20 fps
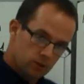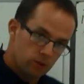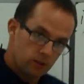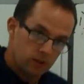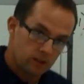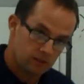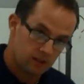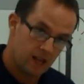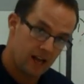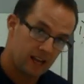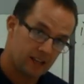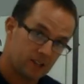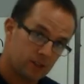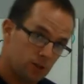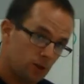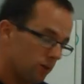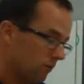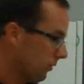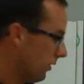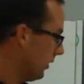these last
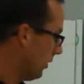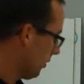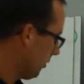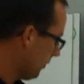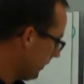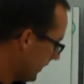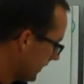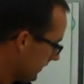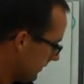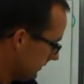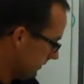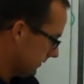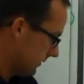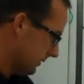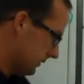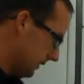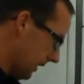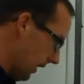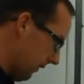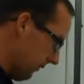two real quick.
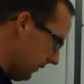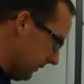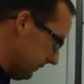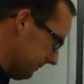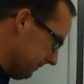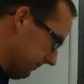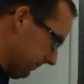7,